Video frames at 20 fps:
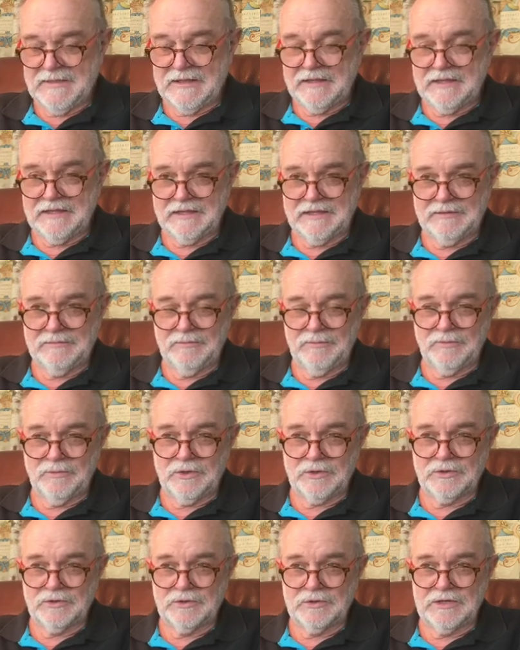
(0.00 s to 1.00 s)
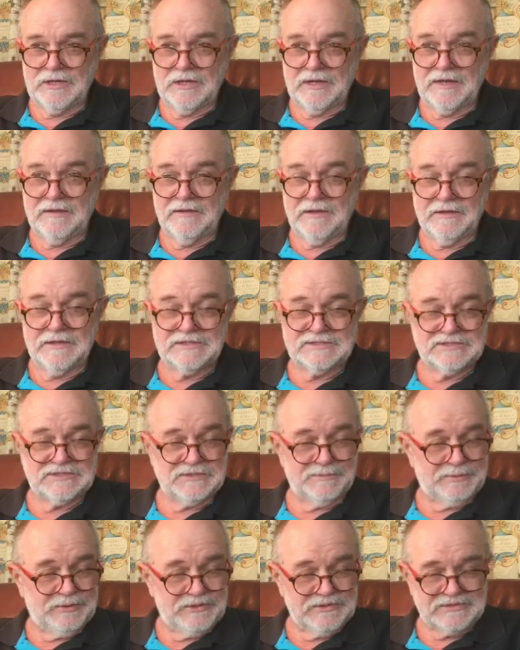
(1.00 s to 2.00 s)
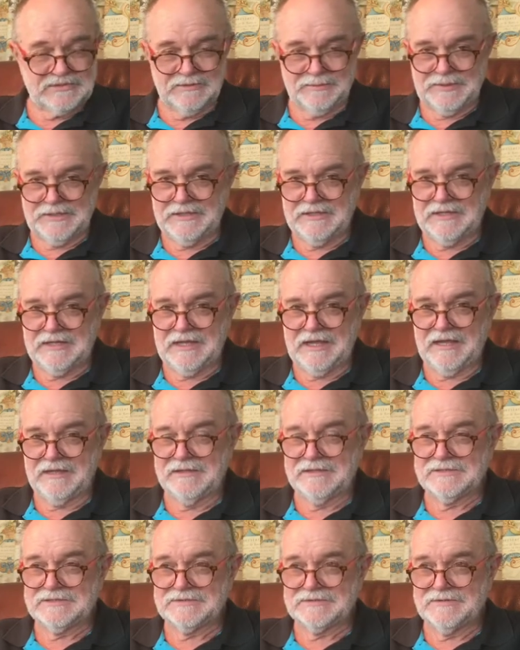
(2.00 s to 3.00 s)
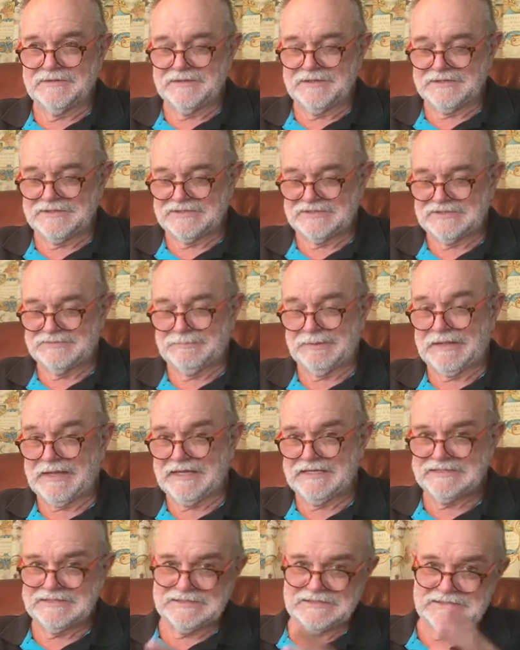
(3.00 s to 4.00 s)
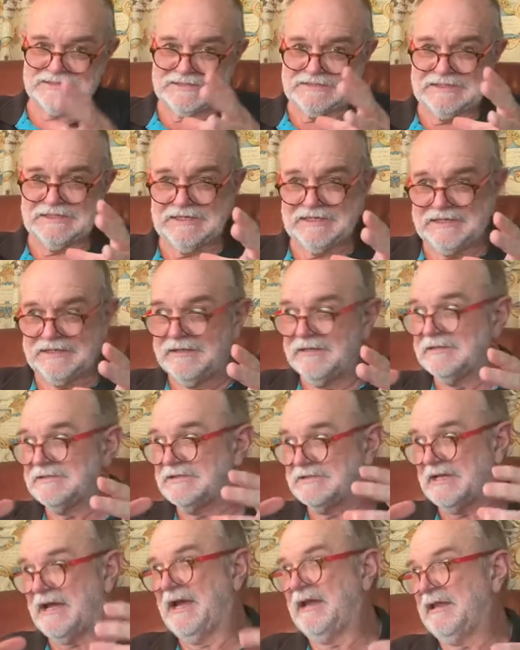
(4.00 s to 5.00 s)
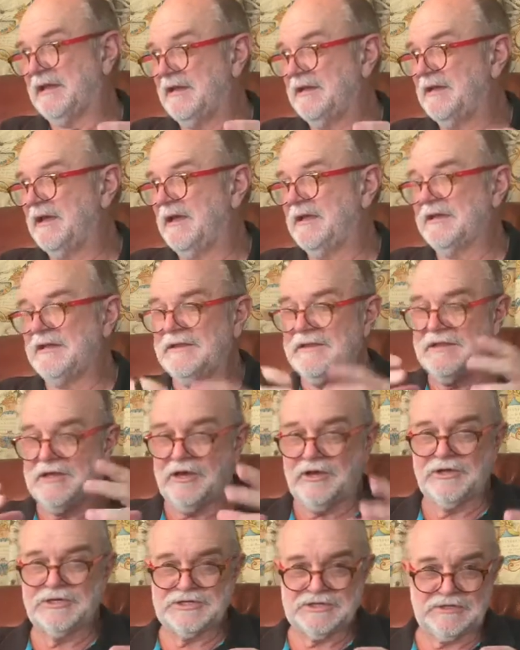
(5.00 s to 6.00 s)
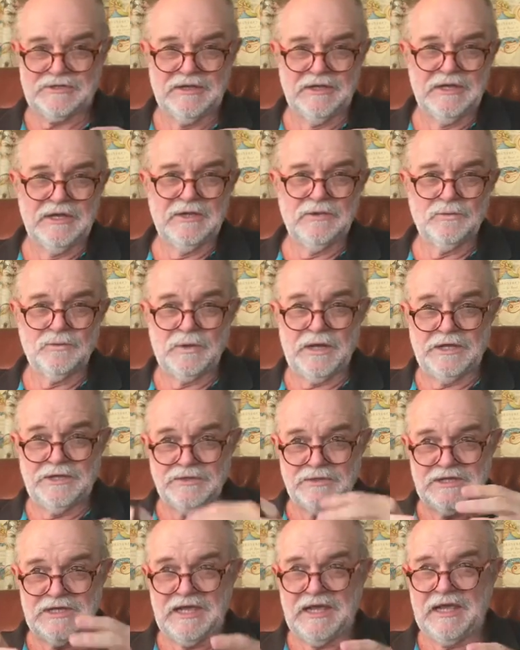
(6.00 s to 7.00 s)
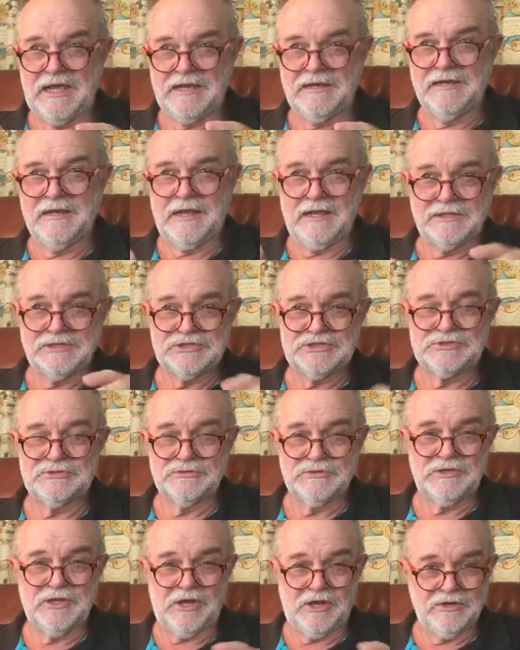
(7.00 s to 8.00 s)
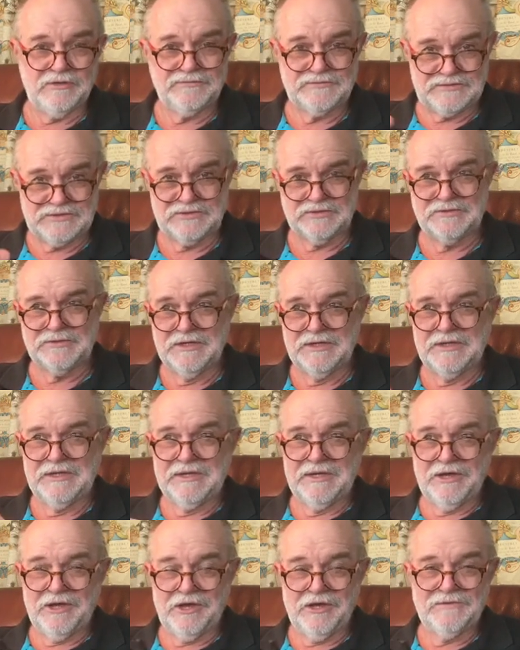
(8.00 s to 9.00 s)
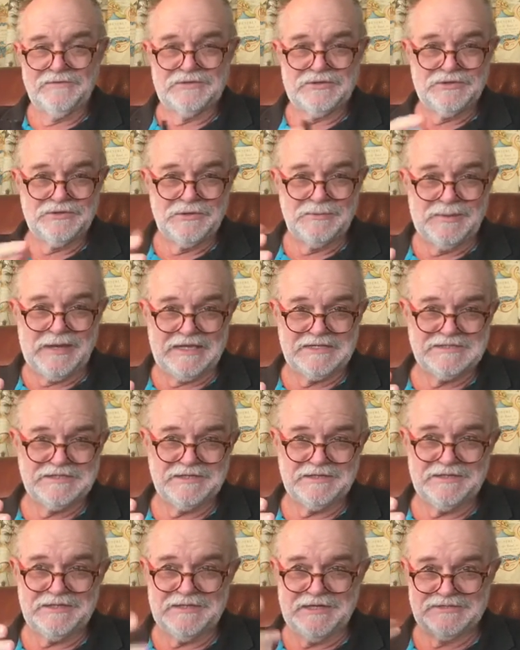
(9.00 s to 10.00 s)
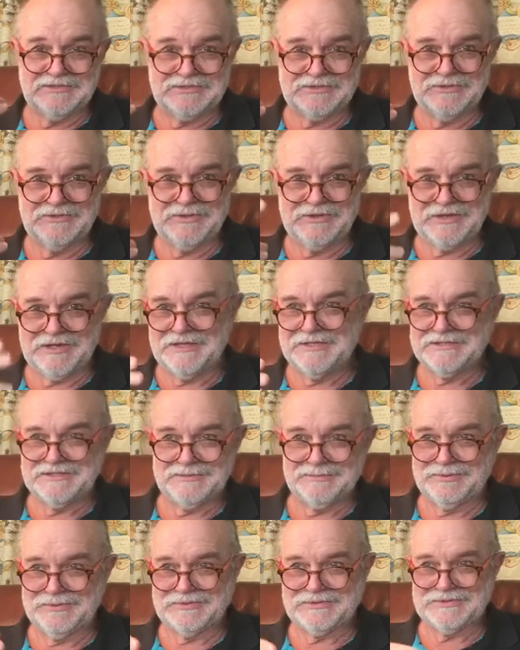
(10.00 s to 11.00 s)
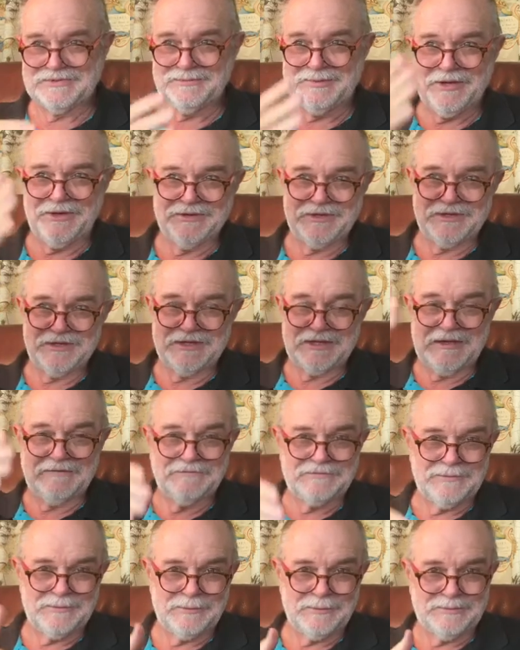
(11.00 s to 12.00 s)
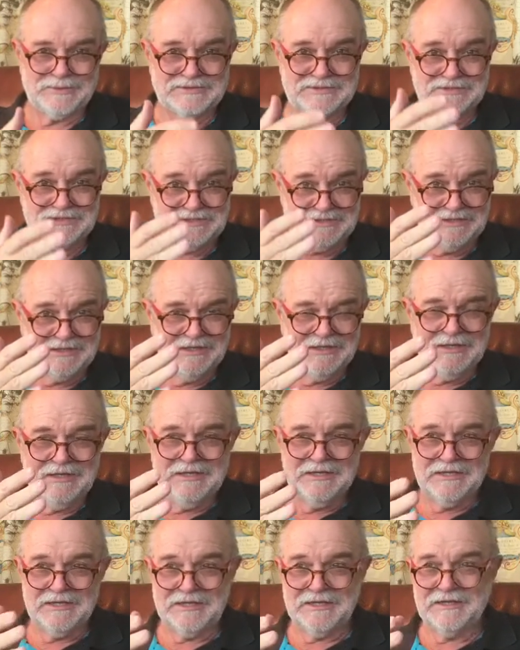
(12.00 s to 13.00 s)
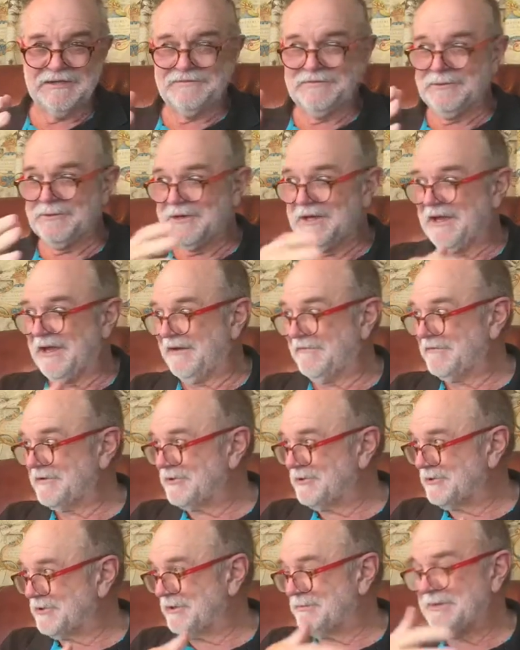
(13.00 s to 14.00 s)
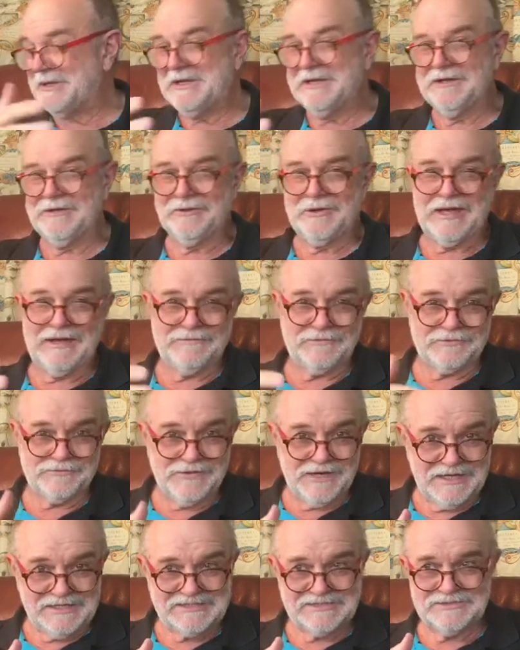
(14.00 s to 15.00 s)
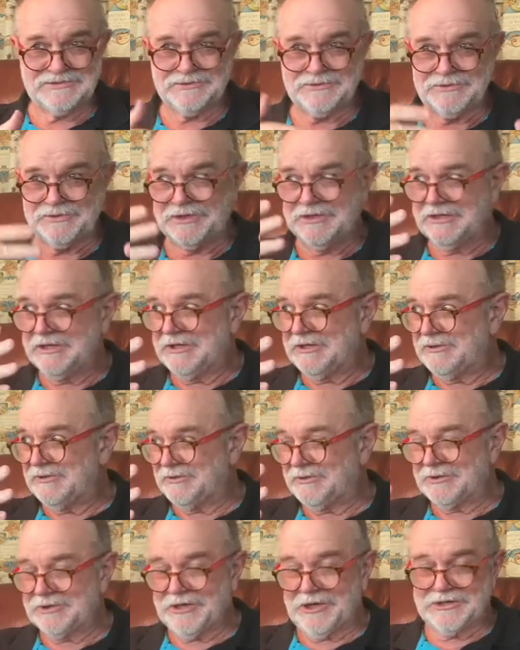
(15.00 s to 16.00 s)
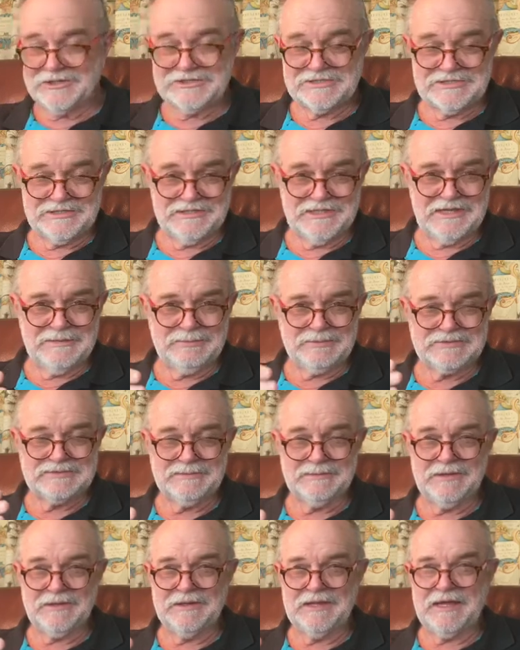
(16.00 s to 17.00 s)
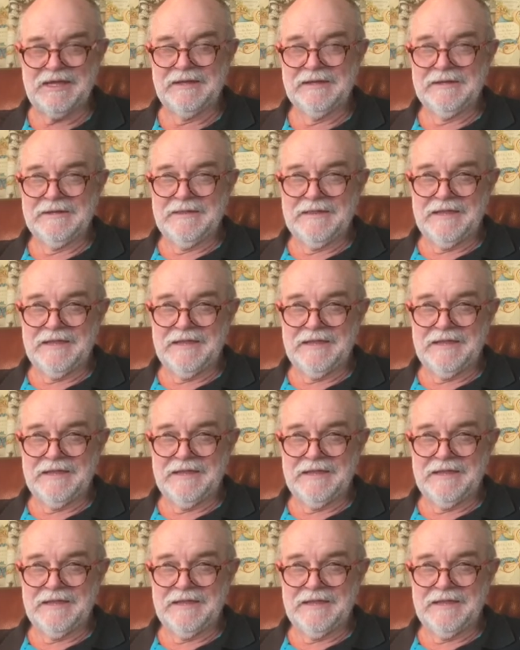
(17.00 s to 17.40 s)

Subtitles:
Well, this is a personal opinion again. There's places in sailing and in the ocean where you can and should hove to. Hove to basically does two things. It puts the boat in a comfortable position. If you want to have a cook a meal or have a rest or go to sleep or something like that.